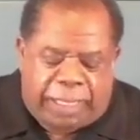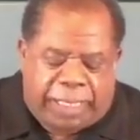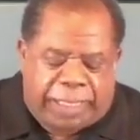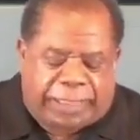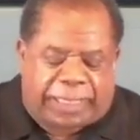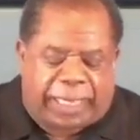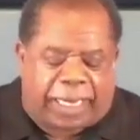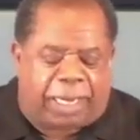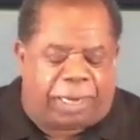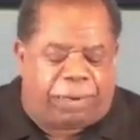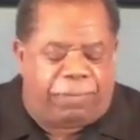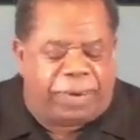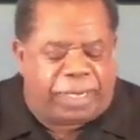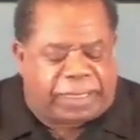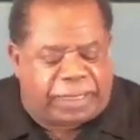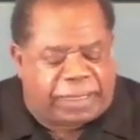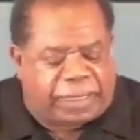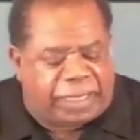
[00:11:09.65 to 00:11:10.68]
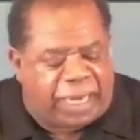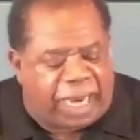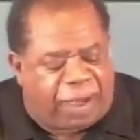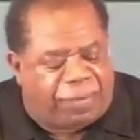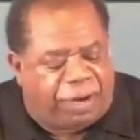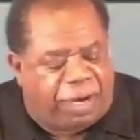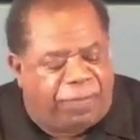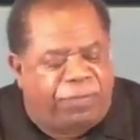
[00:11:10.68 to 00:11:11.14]
In 2 Corinthians
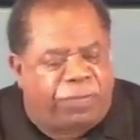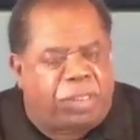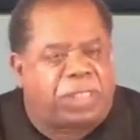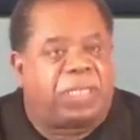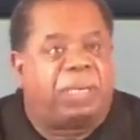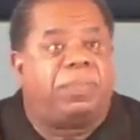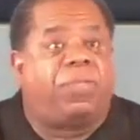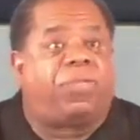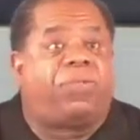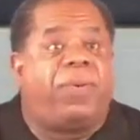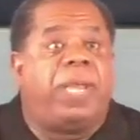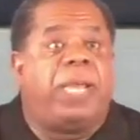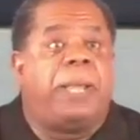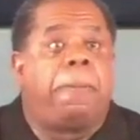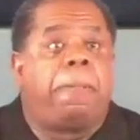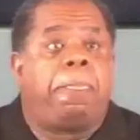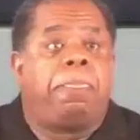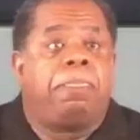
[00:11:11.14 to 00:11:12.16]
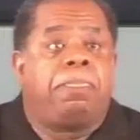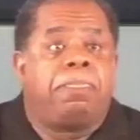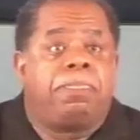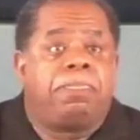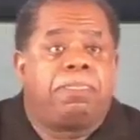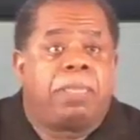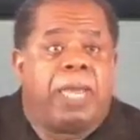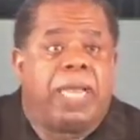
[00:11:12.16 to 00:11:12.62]
11 and verse number three,
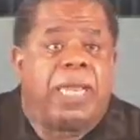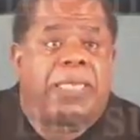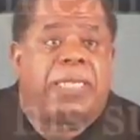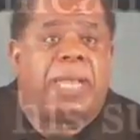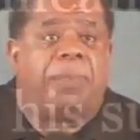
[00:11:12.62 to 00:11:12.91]
he